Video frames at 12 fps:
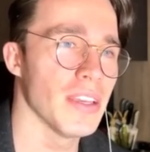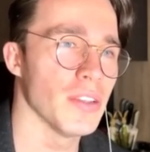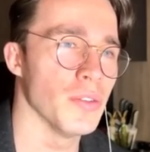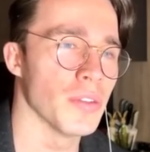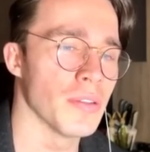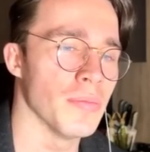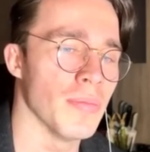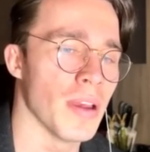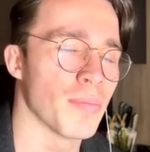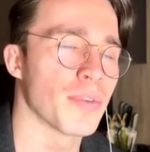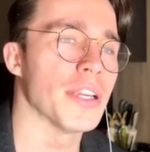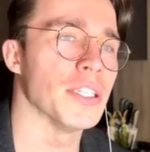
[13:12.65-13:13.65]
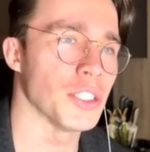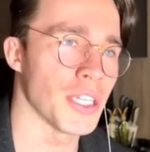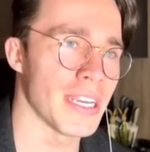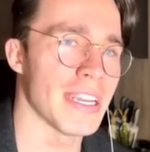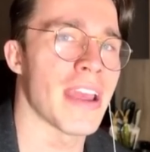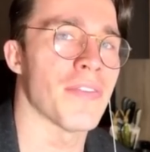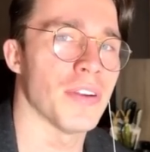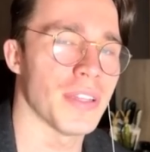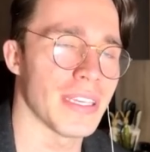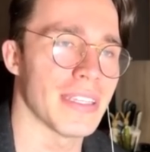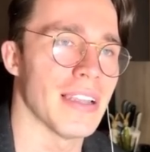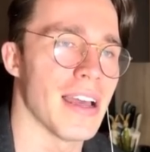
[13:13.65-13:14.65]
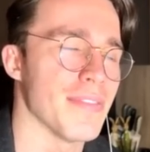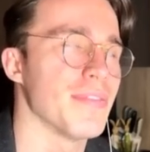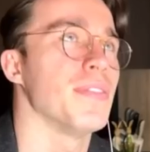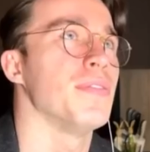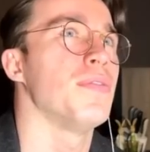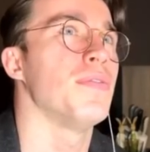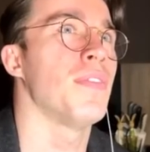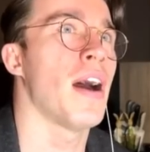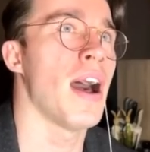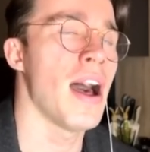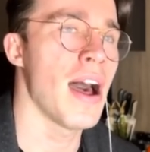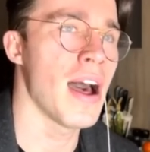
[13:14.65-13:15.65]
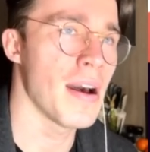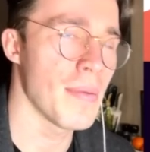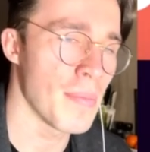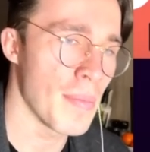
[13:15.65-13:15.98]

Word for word: you can appreciate everything in life far